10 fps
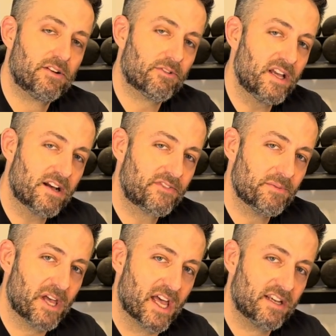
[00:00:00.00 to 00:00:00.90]
Right off
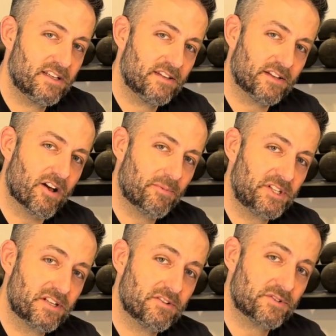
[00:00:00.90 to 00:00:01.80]
the bat, the
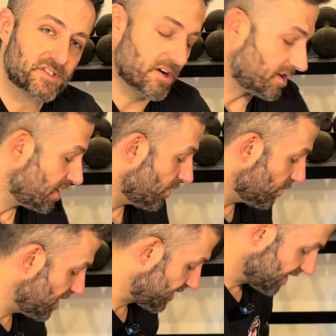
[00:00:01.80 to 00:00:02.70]
competition will start
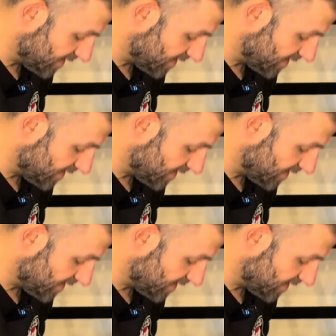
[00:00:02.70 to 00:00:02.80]
with